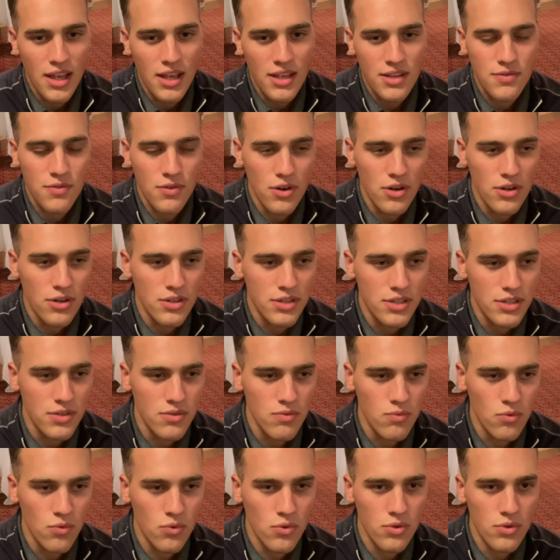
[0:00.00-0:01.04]
As far as
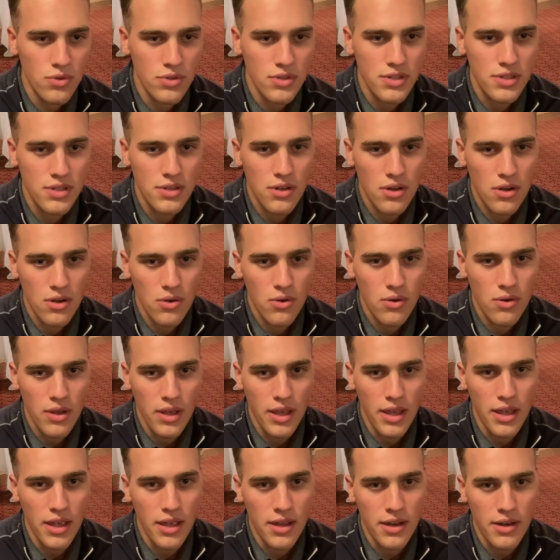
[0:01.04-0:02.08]
rules go
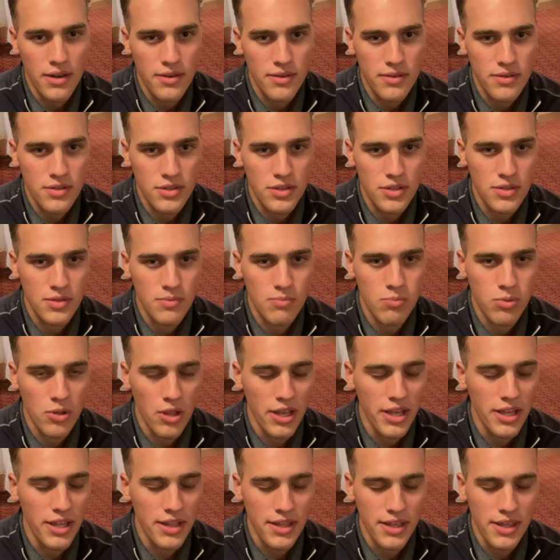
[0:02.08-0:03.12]
and just
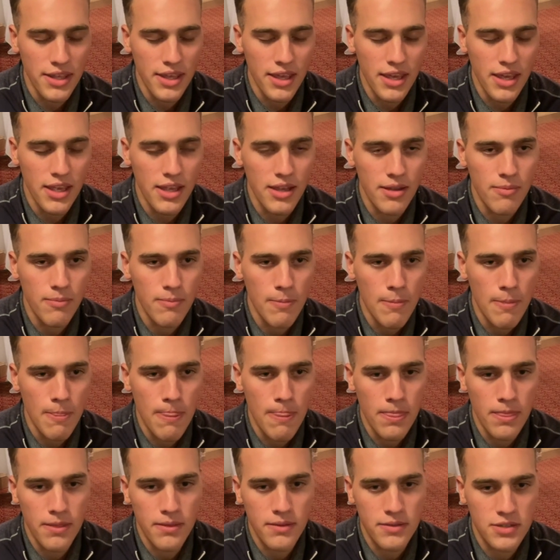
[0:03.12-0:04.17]
playing the game
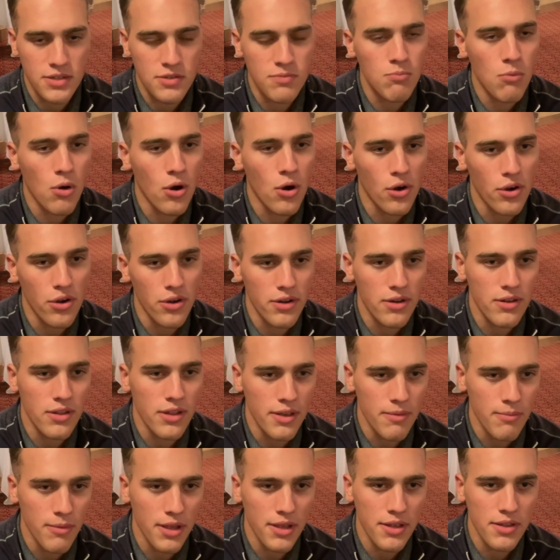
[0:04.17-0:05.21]
smart,
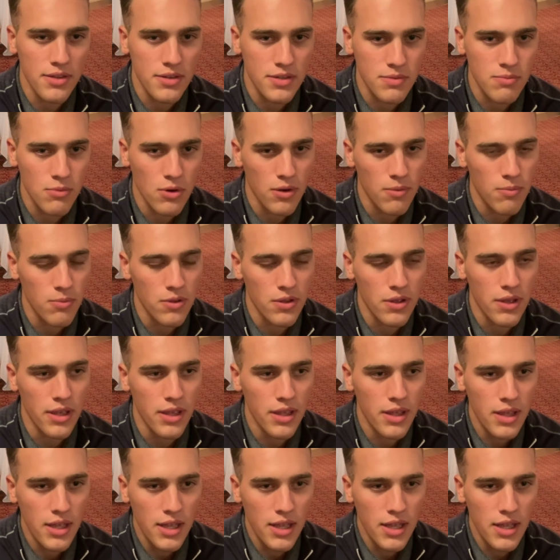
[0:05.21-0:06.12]
like making the smart play.